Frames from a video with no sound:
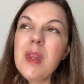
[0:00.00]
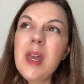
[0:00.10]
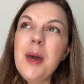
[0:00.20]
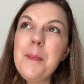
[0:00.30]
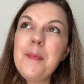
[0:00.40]

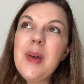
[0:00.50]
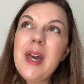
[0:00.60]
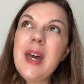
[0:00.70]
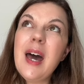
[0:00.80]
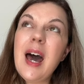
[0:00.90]
Um,
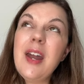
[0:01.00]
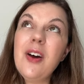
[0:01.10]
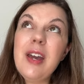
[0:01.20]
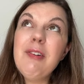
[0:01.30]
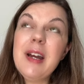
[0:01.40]
and
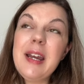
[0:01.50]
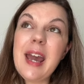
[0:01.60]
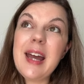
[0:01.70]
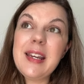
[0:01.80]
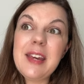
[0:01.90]
I really
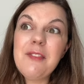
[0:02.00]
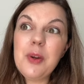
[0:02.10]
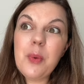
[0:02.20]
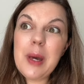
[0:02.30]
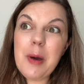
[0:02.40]
had given
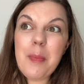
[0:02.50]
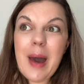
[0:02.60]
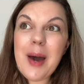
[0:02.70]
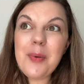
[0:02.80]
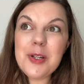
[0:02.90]
away my
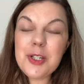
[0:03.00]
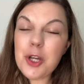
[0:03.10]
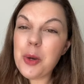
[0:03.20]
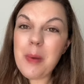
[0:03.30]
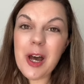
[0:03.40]
power
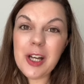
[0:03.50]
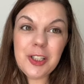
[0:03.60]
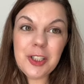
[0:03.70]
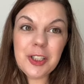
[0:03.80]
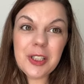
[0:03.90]
so
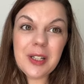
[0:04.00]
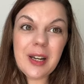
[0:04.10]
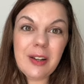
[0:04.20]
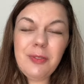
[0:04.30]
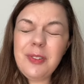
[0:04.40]
much
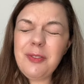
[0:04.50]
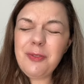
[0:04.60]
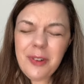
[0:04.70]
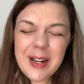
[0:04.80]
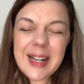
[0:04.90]
I
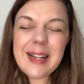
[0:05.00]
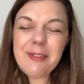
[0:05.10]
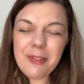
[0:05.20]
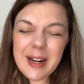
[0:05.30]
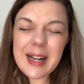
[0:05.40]
really,
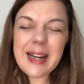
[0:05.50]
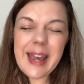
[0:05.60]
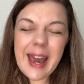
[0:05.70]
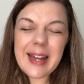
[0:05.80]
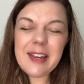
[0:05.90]
really
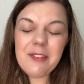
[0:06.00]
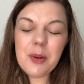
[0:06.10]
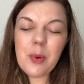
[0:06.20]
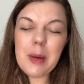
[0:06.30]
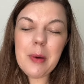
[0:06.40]
had given
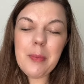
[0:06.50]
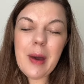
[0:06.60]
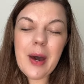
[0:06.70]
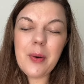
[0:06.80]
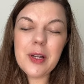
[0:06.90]
away my
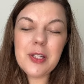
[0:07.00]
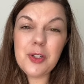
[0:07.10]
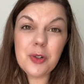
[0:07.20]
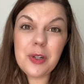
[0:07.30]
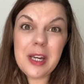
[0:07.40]
power to
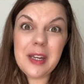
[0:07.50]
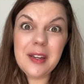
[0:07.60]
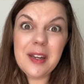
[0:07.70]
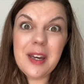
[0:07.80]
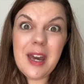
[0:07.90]
Johnny,
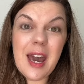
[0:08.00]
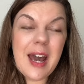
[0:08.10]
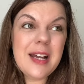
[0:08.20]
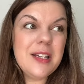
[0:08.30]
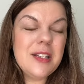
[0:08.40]

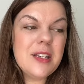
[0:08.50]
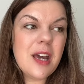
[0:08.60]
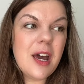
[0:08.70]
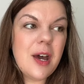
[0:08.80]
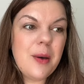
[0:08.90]
and
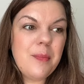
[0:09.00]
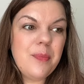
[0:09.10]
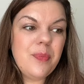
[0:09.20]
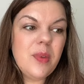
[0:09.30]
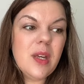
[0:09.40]
um,